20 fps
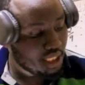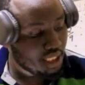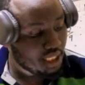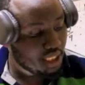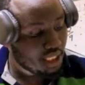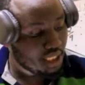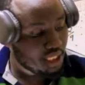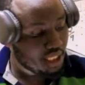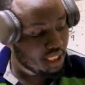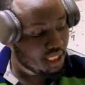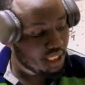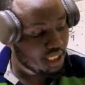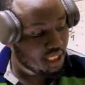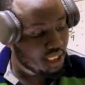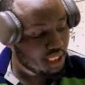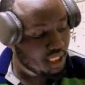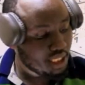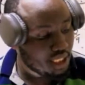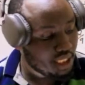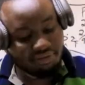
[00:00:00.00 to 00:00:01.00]
Number one, we
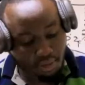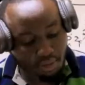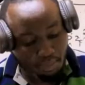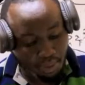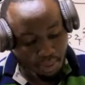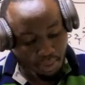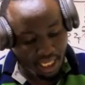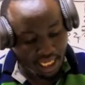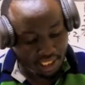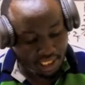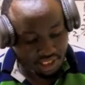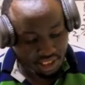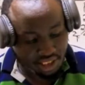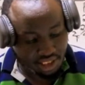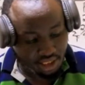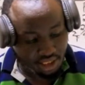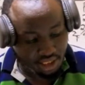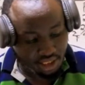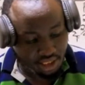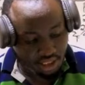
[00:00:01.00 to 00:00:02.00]
have repairs,
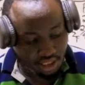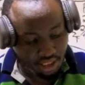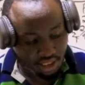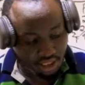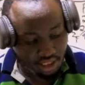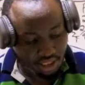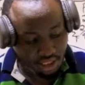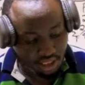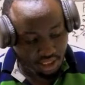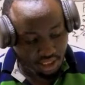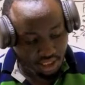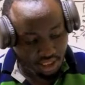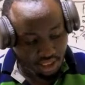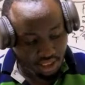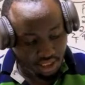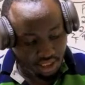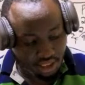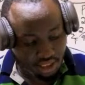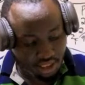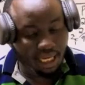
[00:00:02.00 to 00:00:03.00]

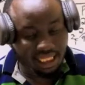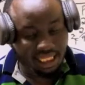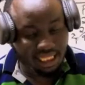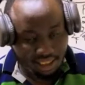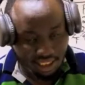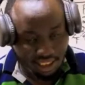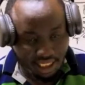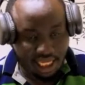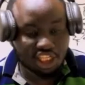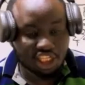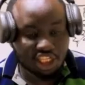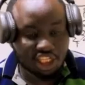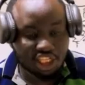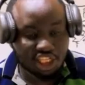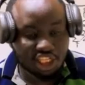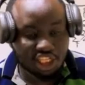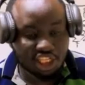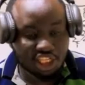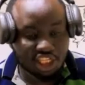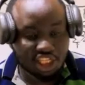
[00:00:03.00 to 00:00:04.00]
monthly
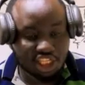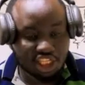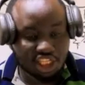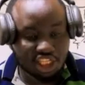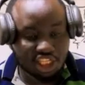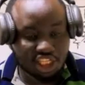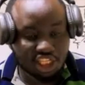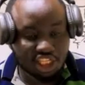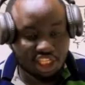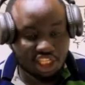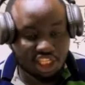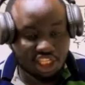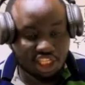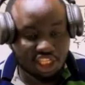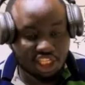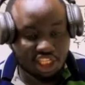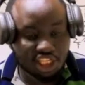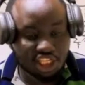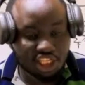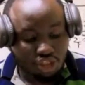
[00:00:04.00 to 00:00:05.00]
expenses.
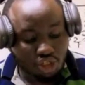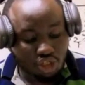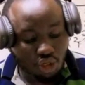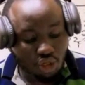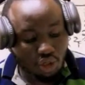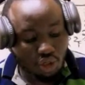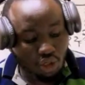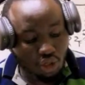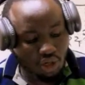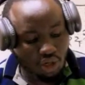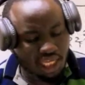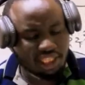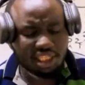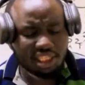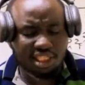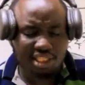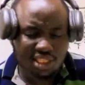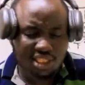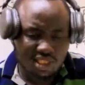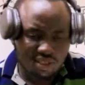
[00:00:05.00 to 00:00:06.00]
So look at
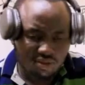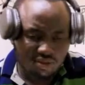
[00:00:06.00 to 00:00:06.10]
this.